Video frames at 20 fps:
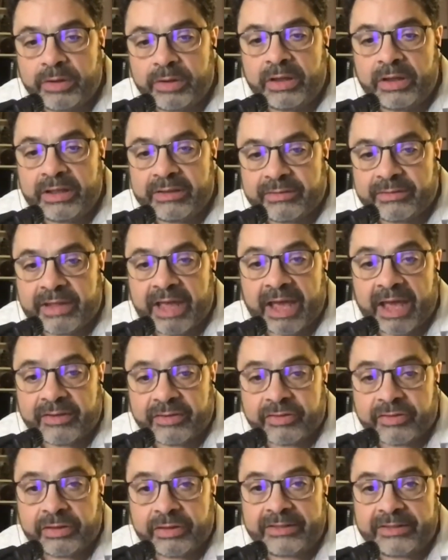Is
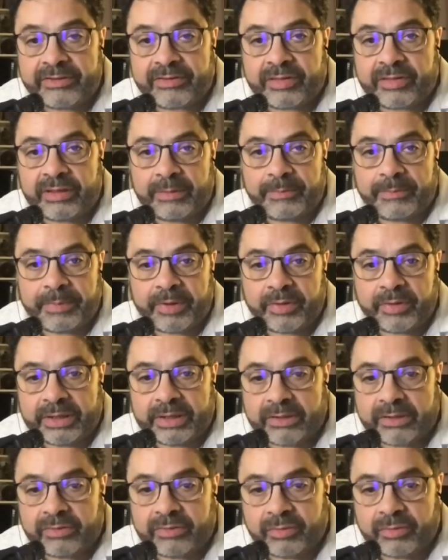excellence the
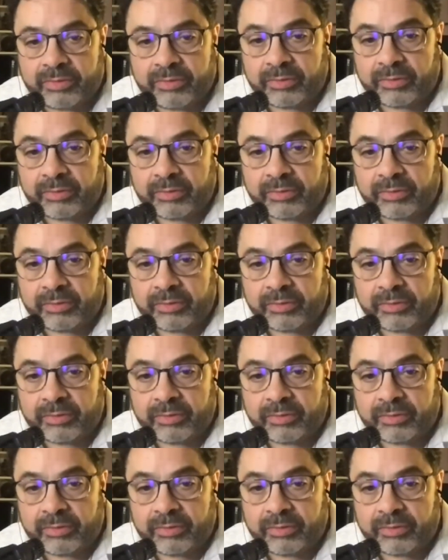ability to